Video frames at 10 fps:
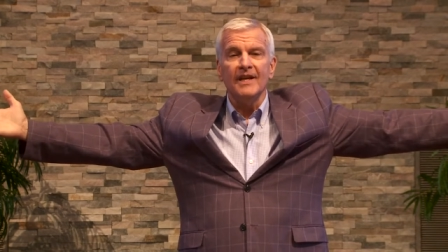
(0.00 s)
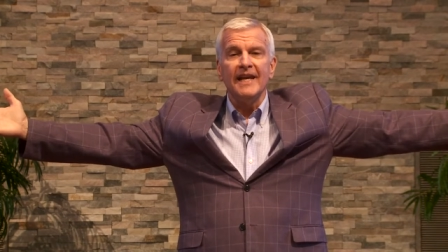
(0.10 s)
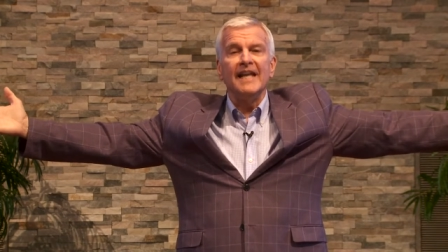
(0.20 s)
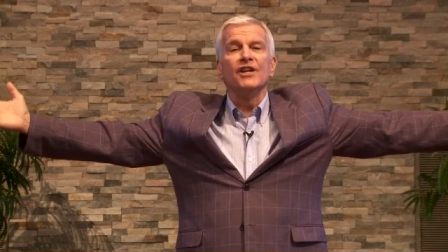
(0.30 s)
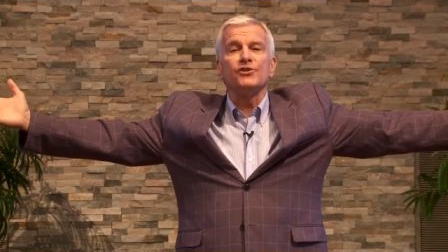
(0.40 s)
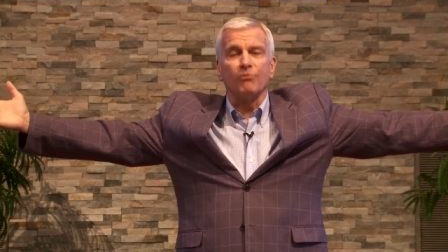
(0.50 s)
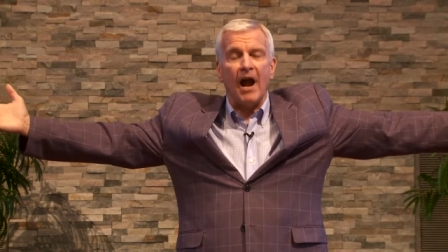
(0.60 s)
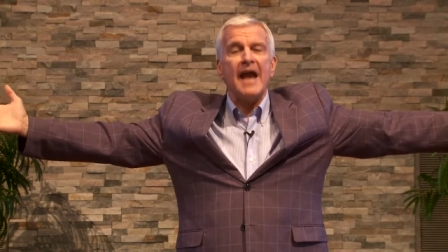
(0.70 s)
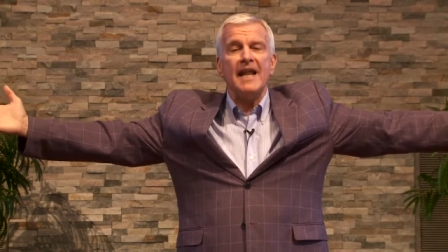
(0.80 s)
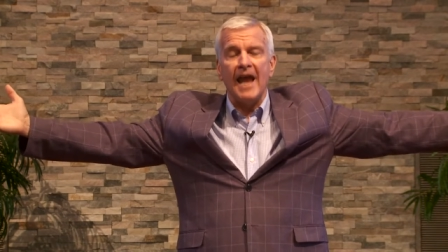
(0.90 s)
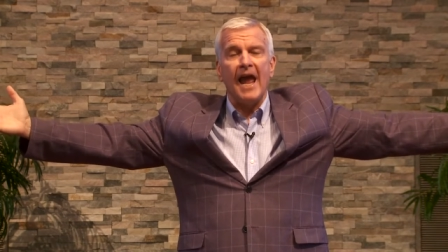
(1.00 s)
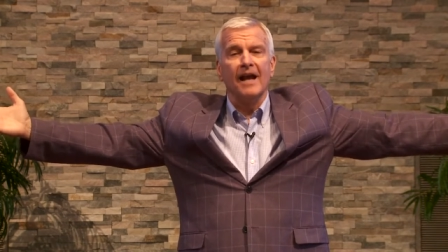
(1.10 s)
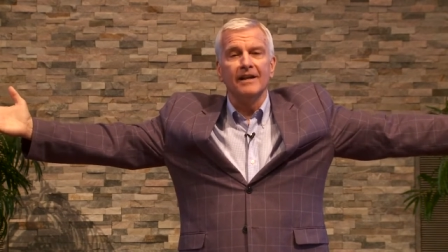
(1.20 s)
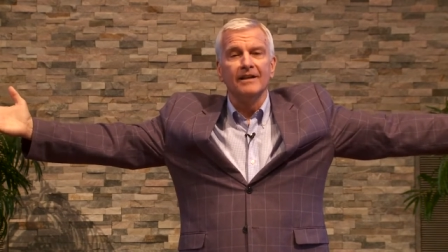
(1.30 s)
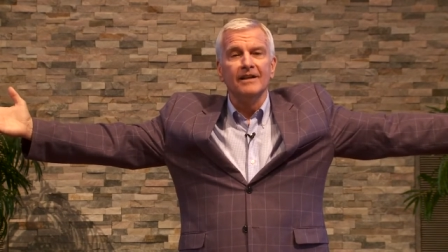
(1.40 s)
In his right
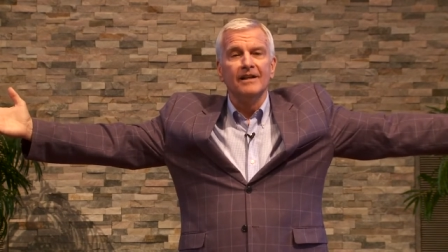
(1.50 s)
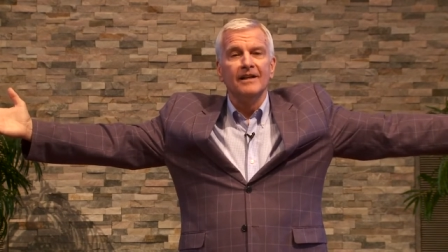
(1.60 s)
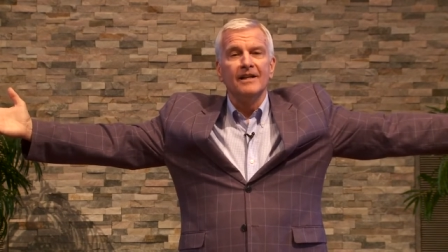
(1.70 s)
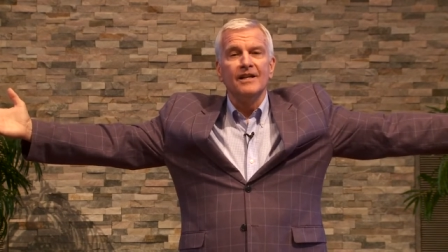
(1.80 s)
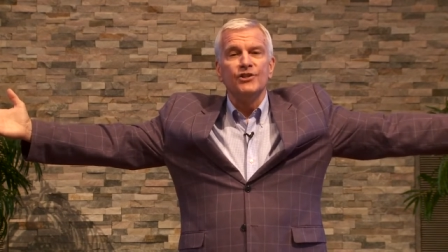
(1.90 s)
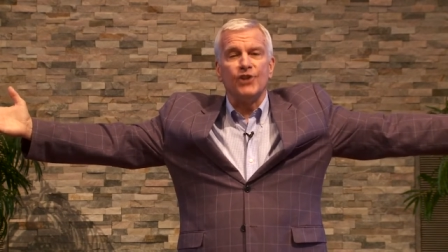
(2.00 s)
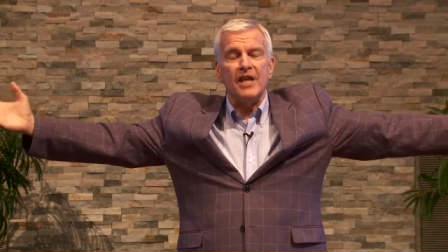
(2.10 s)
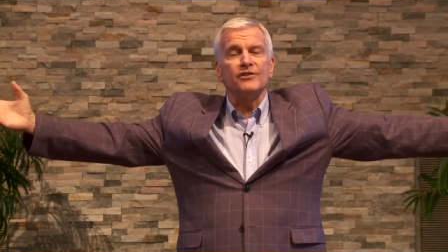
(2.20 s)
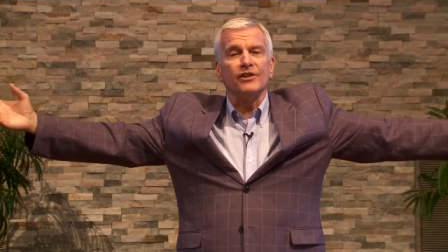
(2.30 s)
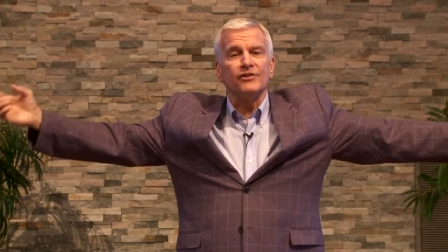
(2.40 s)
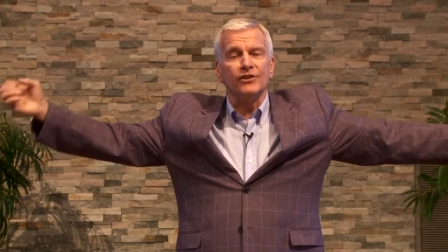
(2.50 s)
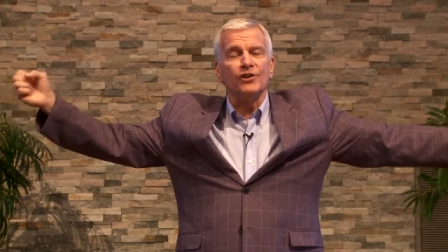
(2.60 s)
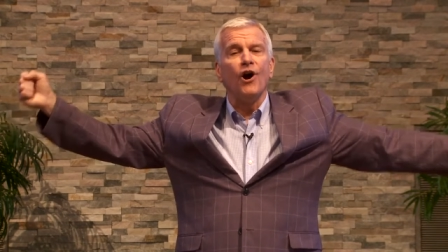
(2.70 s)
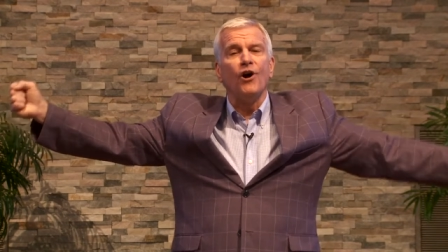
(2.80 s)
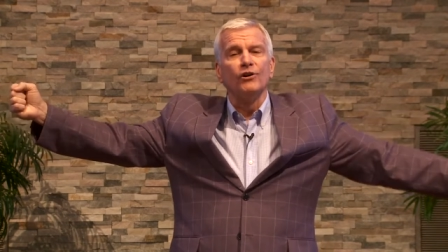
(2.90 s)
hand, Jesus is
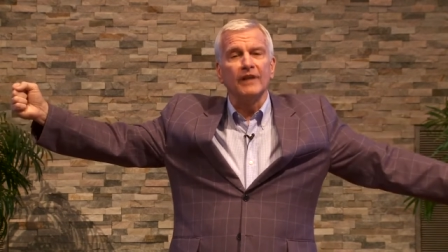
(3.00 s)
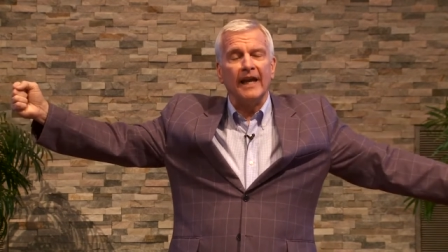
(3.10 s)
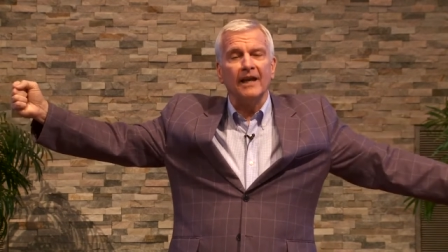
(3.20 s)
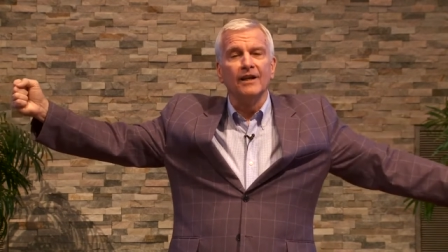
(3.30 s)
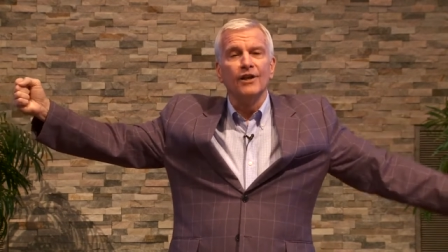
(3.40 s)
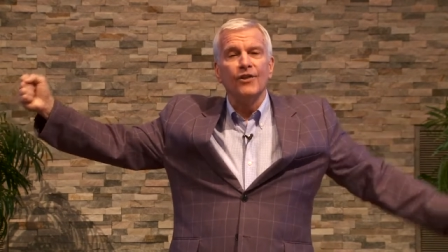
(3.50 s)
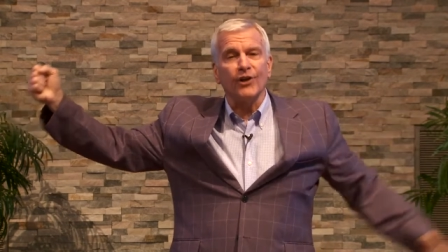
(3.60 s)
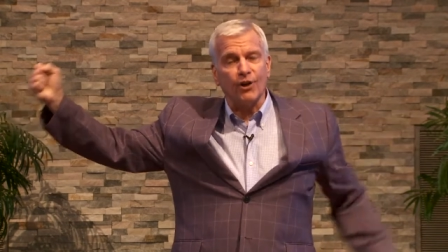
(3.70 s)
holding the